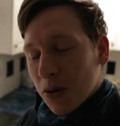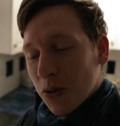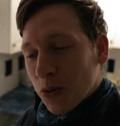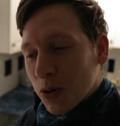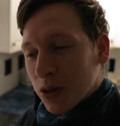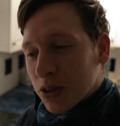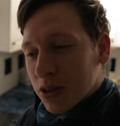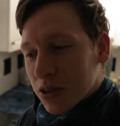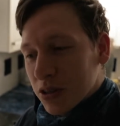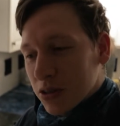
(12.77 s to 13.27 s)

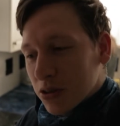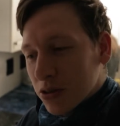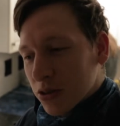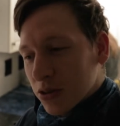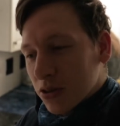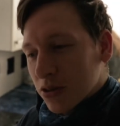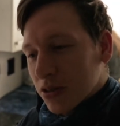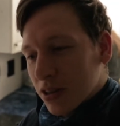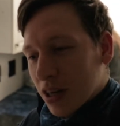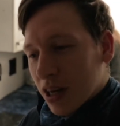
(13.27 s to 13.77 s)
which is
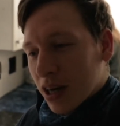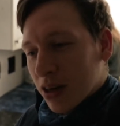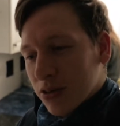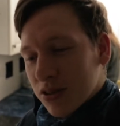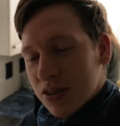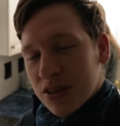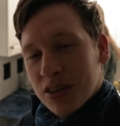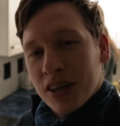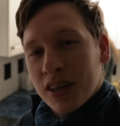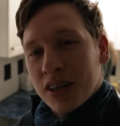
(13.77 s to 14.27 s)
just
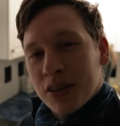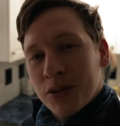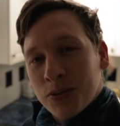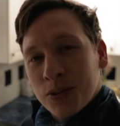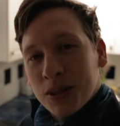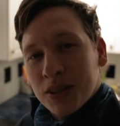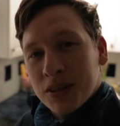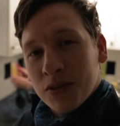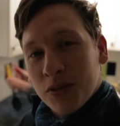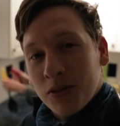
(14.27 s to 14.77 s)
outside and
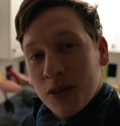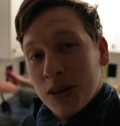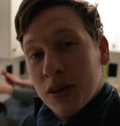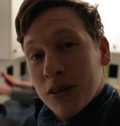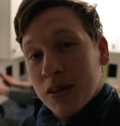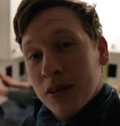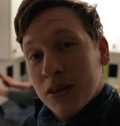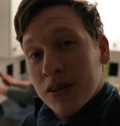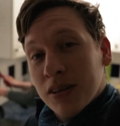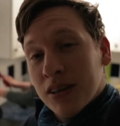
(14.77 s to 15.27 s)
west of
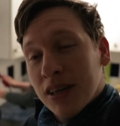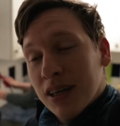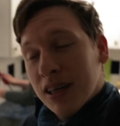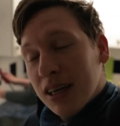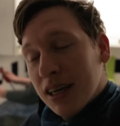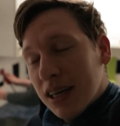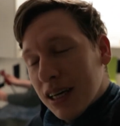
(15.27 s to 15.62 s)
London,